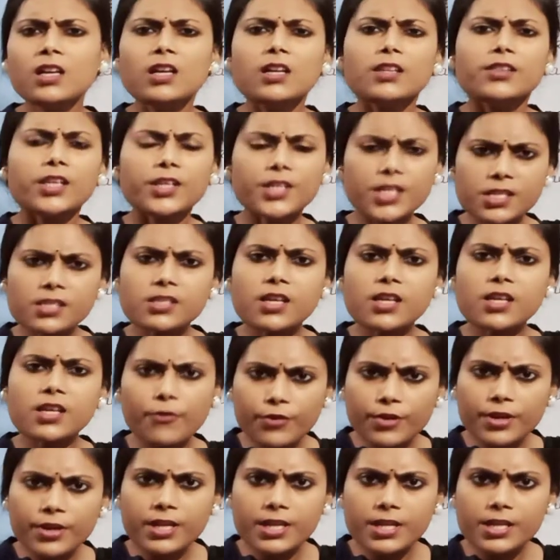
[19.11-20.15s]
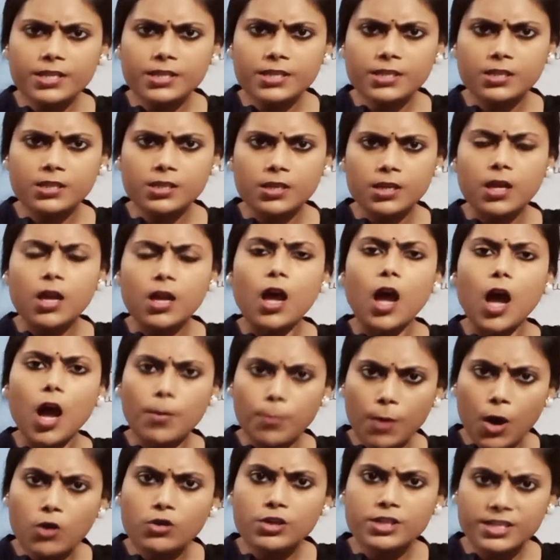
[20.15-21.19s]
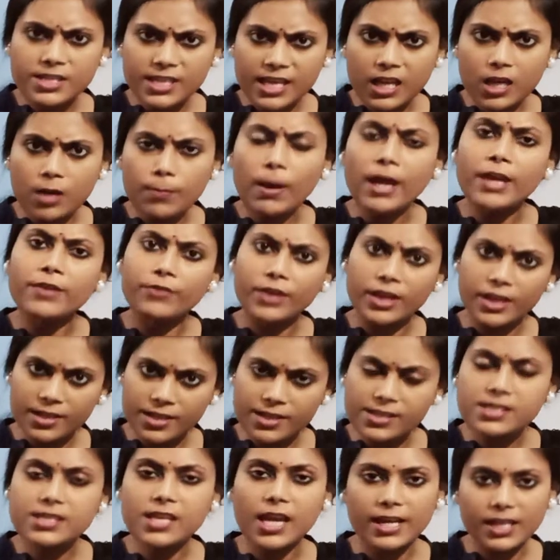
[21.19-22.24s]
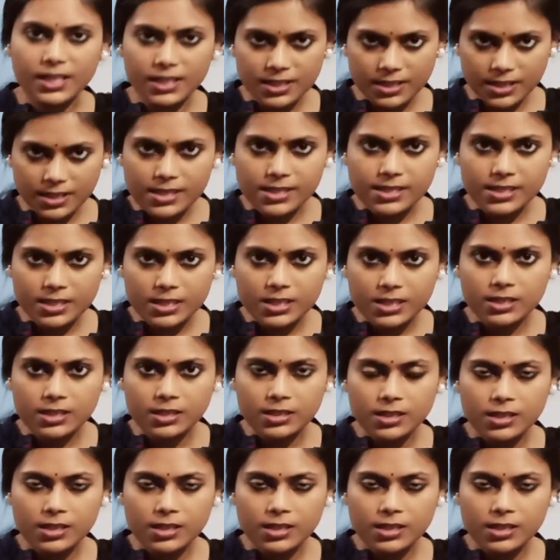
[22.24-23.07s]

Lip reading: the discoveries about cell by various scientists